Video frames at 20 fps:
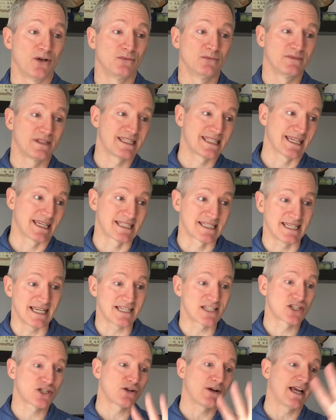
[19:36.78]

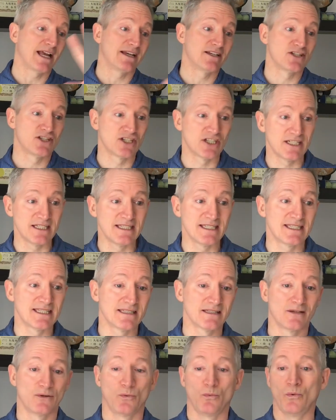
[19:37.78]
success strategies
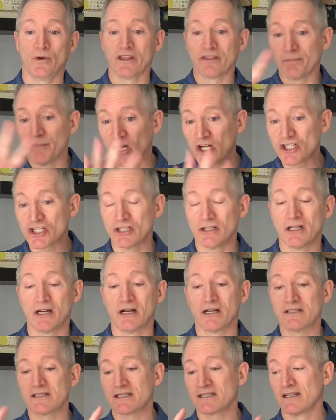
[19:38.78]
with martial
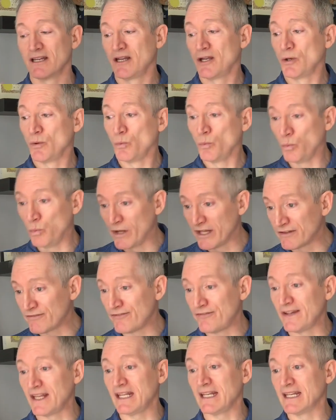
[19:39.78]
arts, with
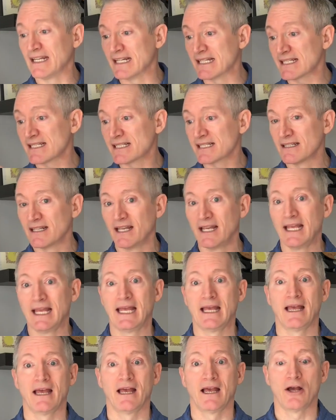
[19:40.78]
fitness,
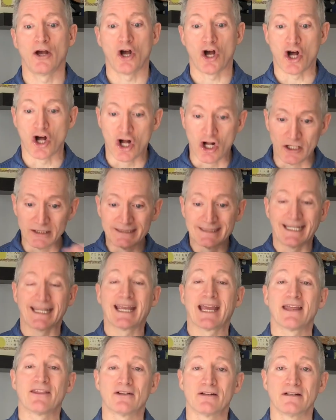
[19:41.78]
all
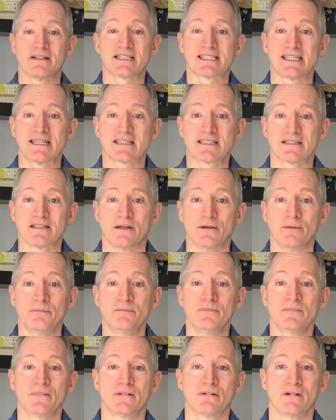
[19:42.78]
together in a system,
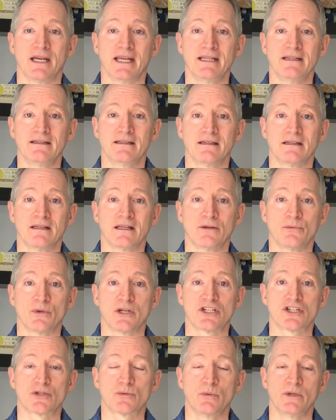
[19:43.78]
right, in
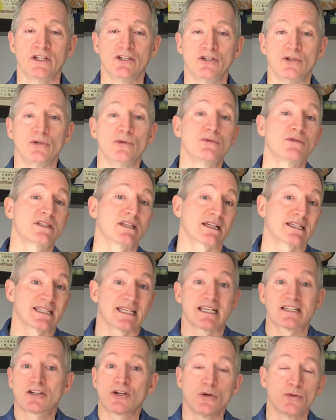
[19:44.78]
which we do
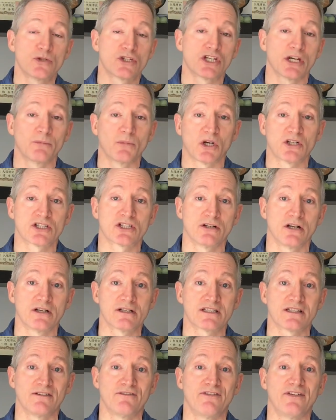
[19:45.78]
success coaching, martial
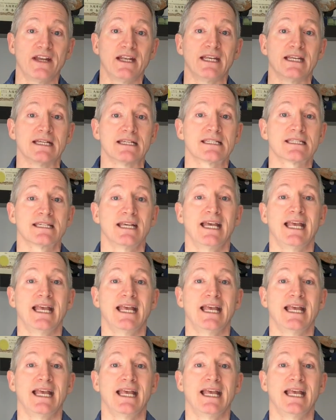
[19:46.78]
arts, and fitness.